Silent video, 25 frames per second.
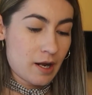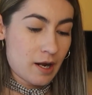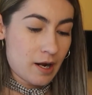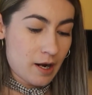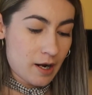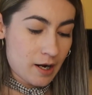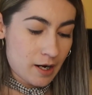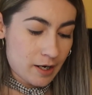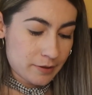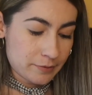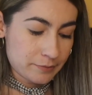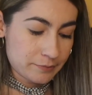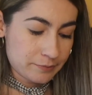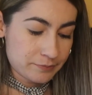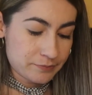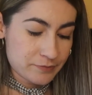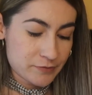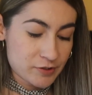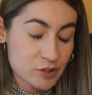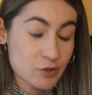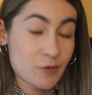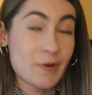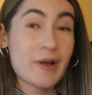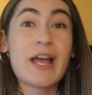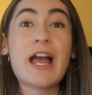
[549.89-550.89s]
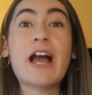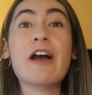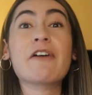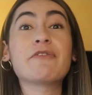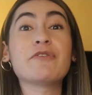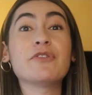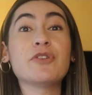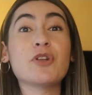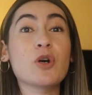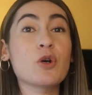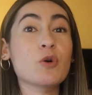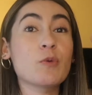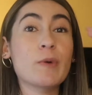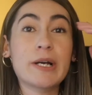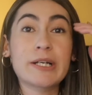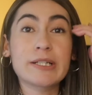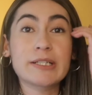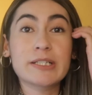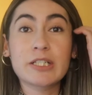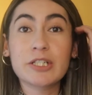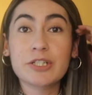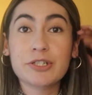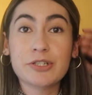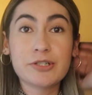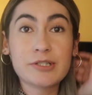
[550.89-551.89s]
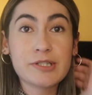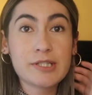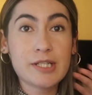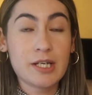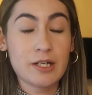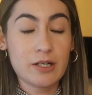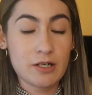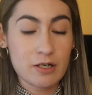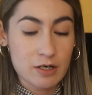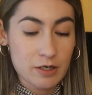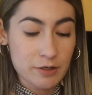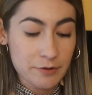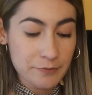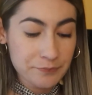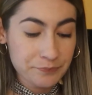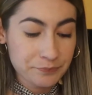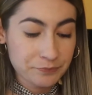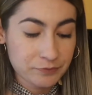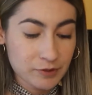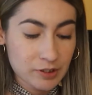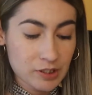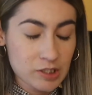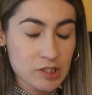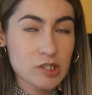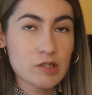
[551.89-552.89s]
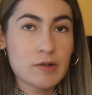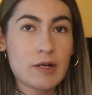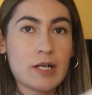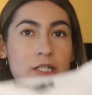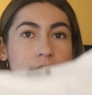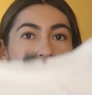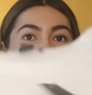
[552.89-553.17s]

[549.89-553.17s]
So I have no white t-shirts at all. So I